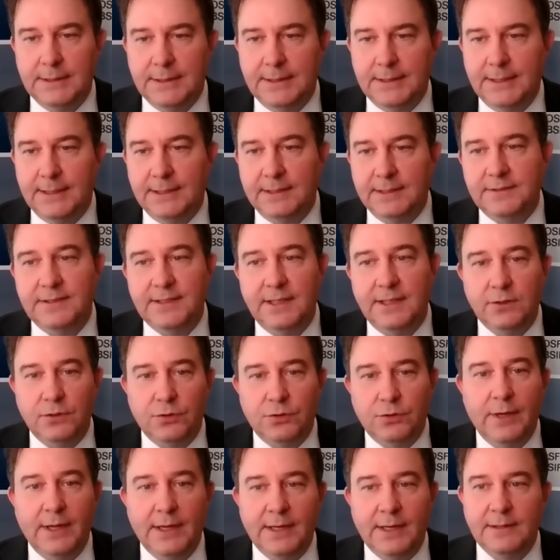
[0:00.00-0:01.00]
and extend
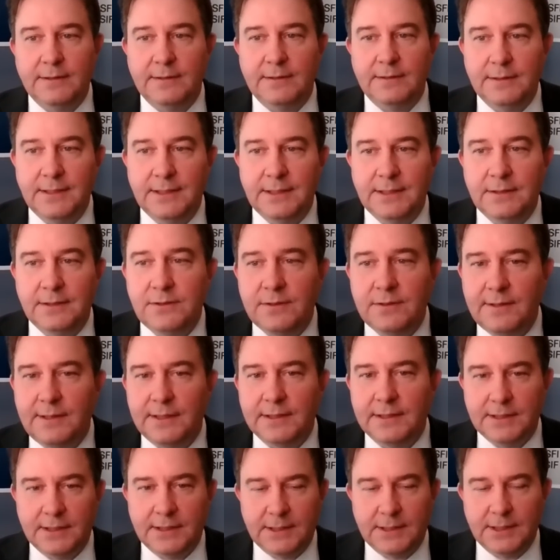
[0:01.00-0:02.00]
credit into the
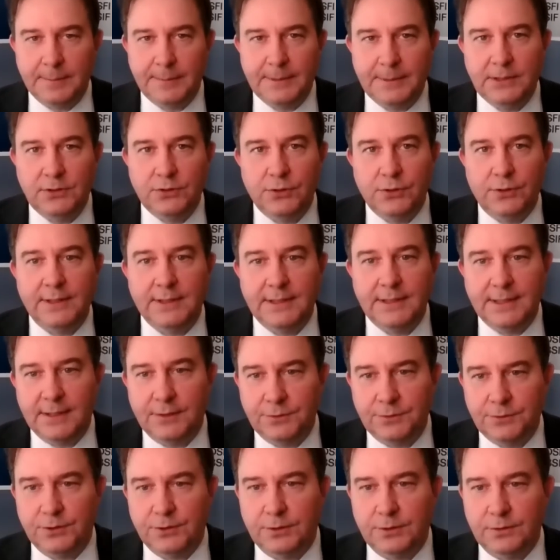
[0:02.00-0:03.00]
economy during
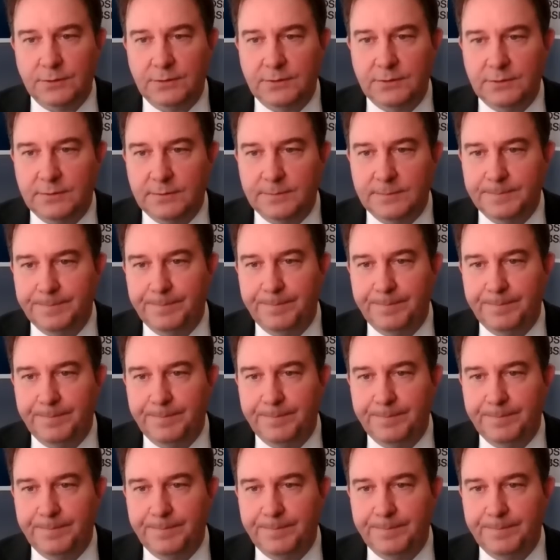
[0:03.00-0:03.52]
downturns.